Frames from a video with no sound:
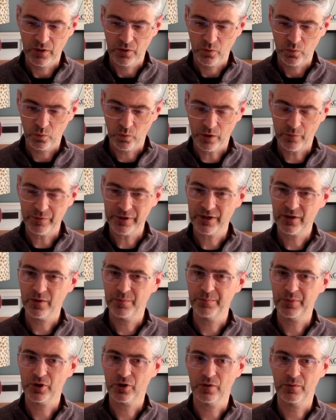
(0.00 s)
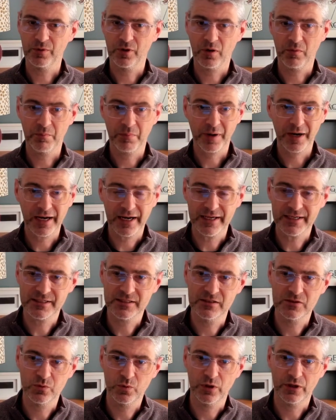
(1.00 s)
when we become
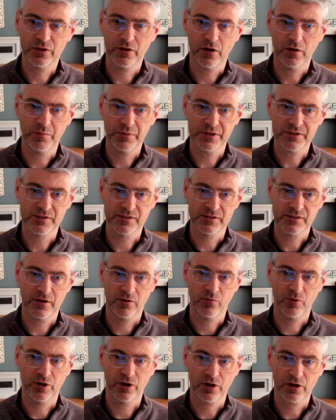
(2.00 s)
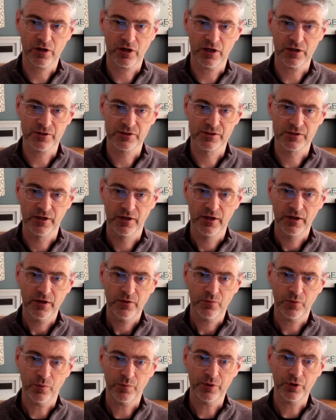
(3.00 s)
complacent with our business and with our costs,
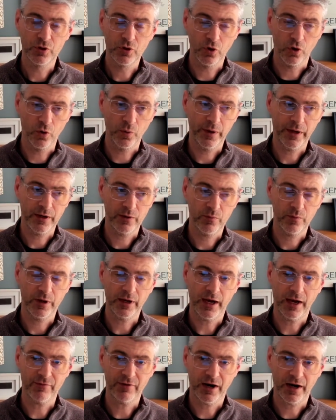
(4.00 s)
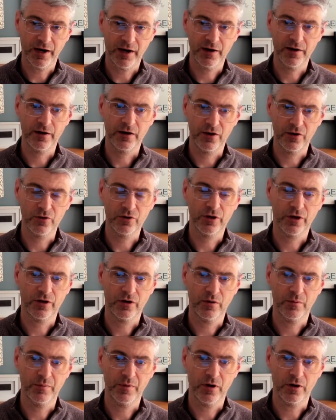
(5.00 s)
when we go in and we have a hard look at
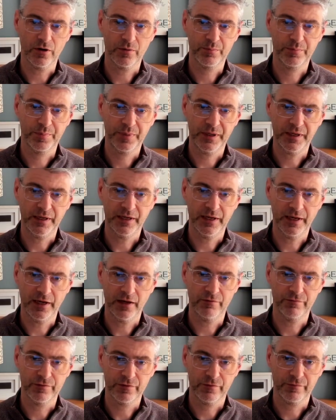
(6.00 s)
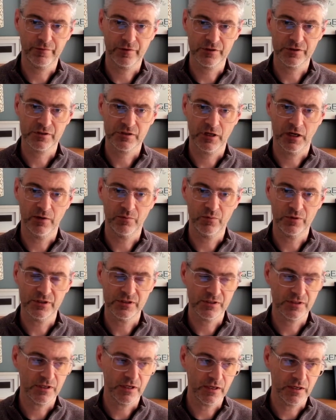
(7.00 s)
our P&L for the first time, we
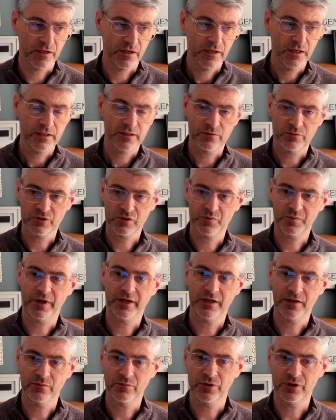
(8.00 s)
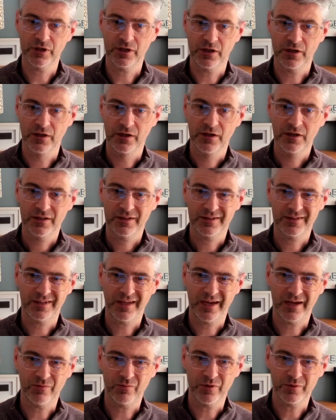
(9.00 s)
see that we're spending money
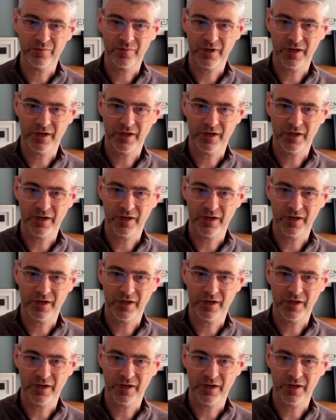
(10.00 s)
and